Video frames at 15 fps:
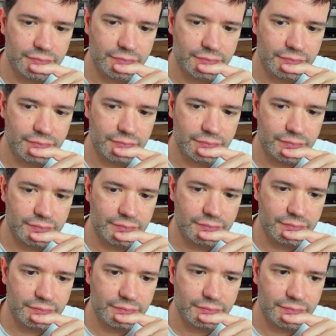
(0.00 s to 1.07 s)
that he really
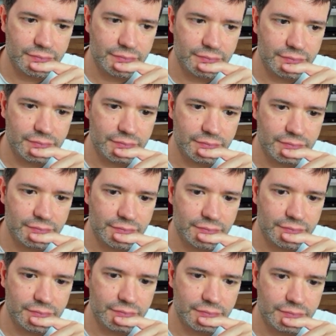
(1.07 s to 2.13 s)
likes the
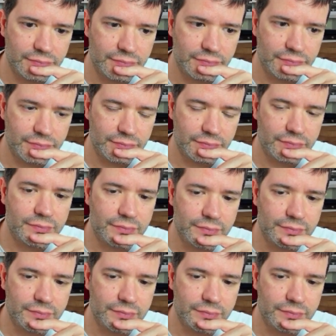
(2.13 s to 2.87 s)
7.62x51 round.